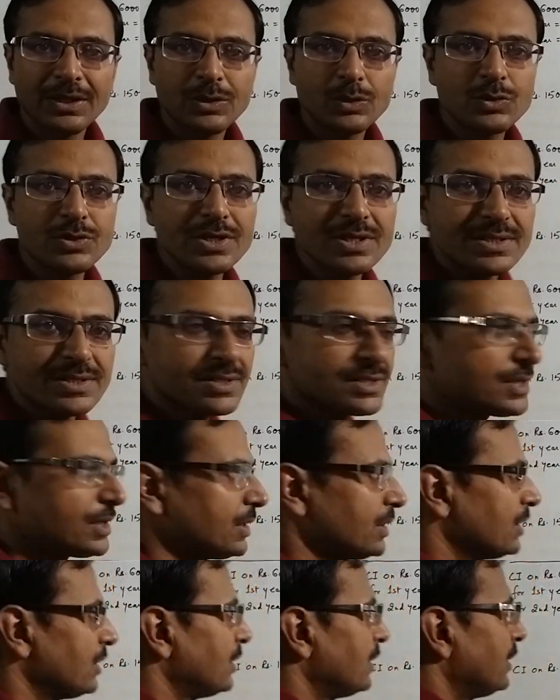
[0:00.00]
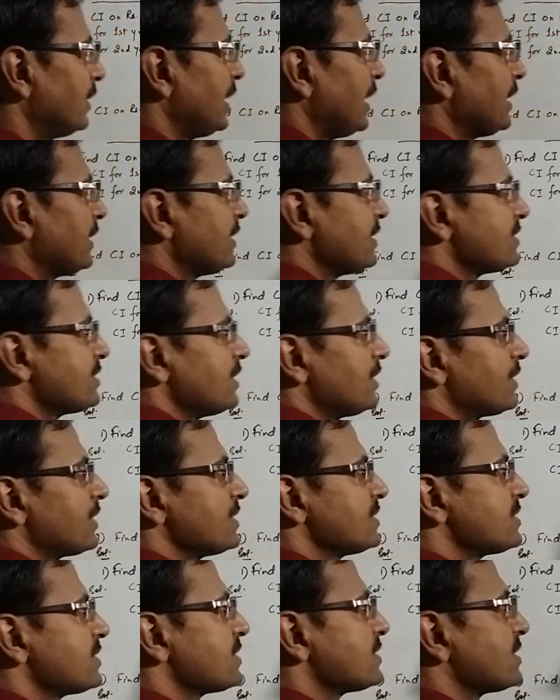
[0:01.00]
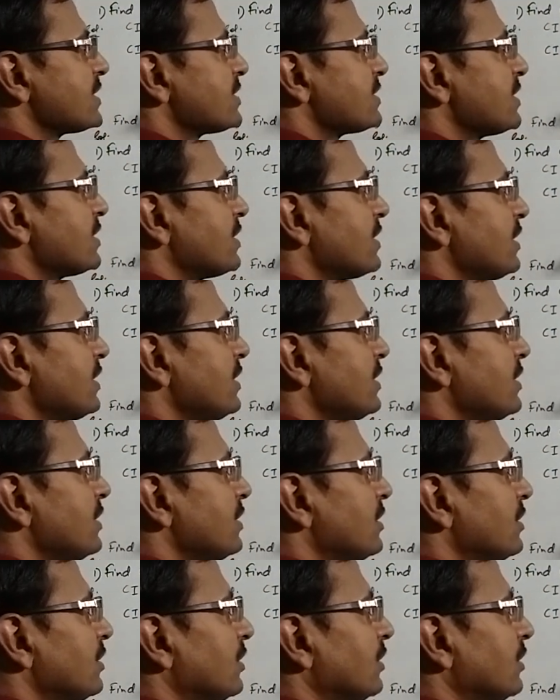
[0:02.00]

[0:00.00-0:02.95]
you just take this interest 600